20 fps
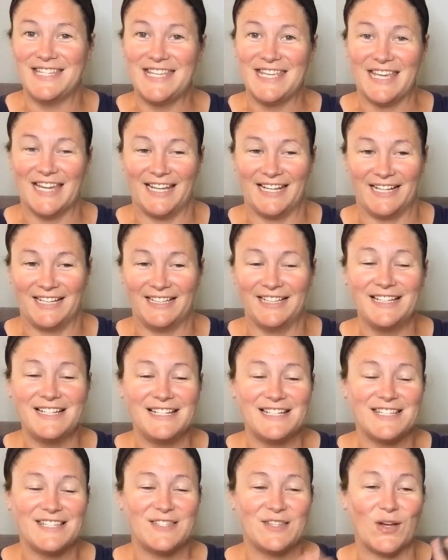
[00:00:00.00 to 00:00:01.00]

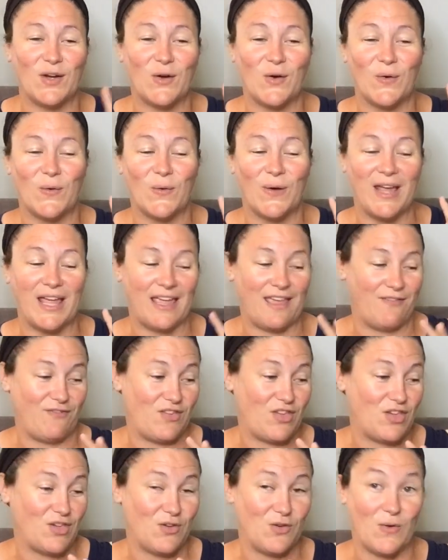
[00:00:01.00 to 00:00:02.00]
Indiana. So
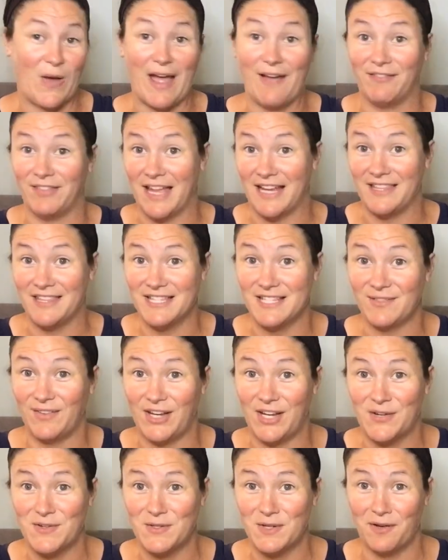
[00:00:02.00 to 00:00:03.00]
if you have liked this
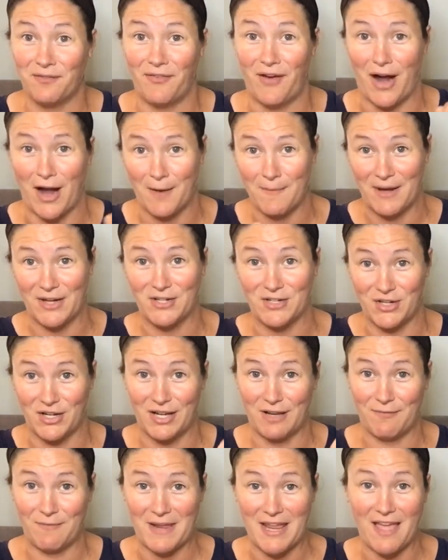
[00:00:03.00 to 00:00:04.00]
video so far, make
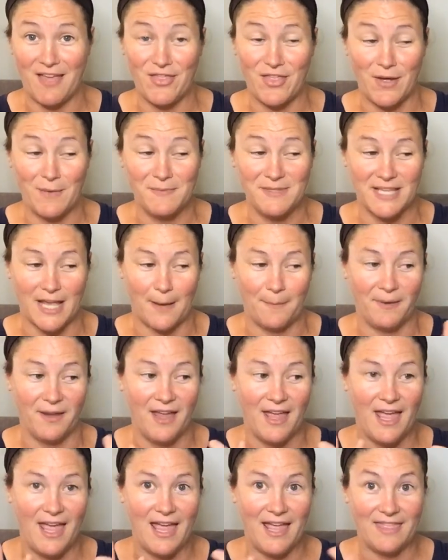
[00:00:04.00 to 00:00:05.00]
sure you give me a thumbs up.
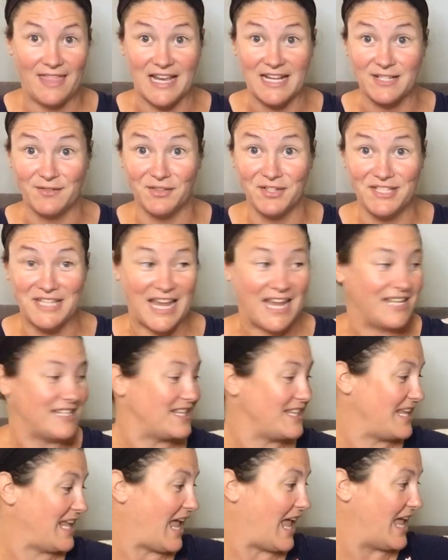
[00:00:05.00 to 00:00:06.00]
Thanks for
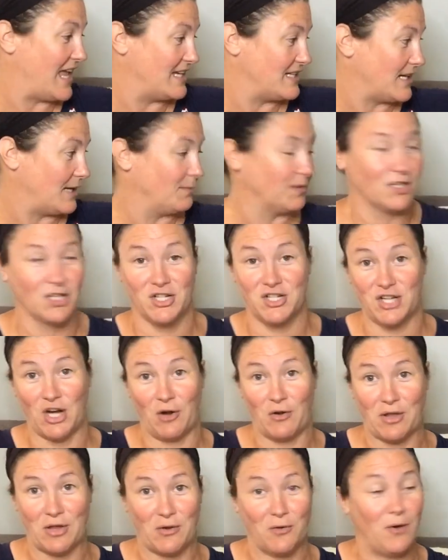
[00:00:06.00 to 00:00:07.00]
staying to the end. I'm gonna
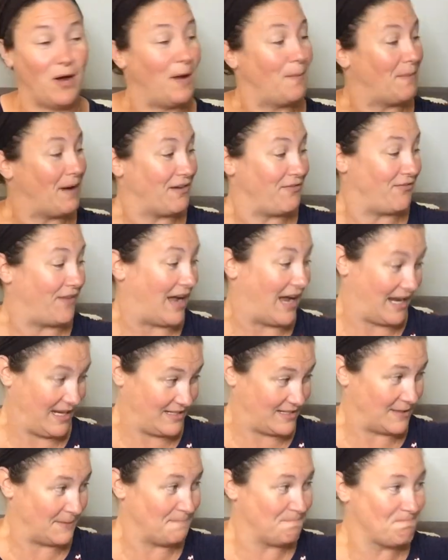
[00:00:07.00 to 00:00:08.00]
show you my
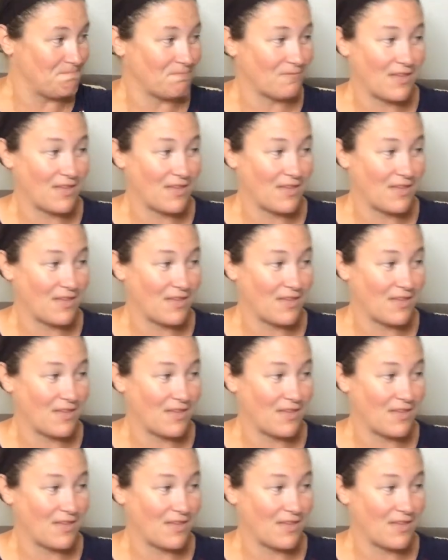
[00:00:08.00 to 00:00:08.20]
find.